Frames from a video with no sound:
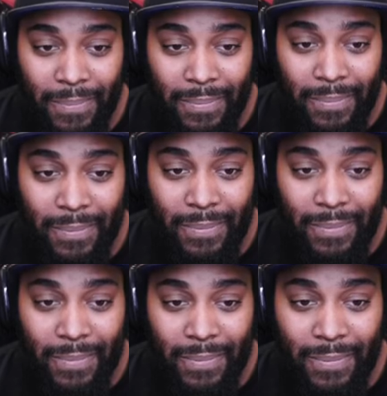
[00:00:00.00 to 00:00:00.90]

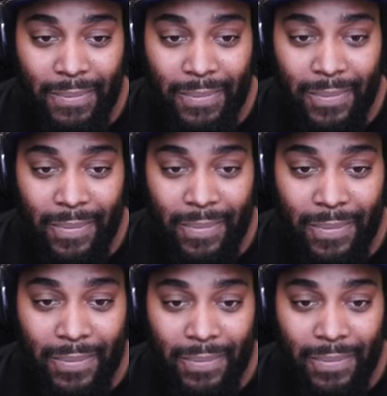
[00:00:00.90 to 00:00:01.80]

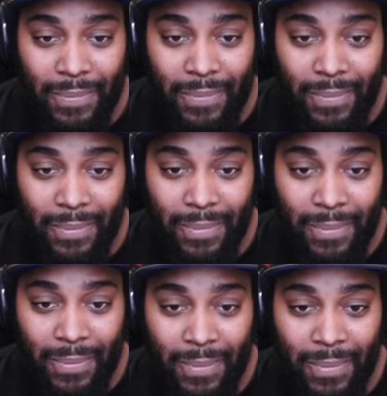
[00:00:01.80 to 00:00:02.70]

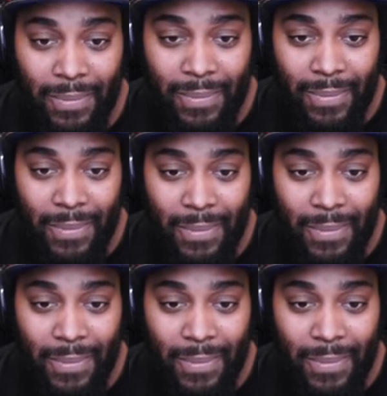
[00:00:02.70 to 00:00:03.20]
Nothing is said.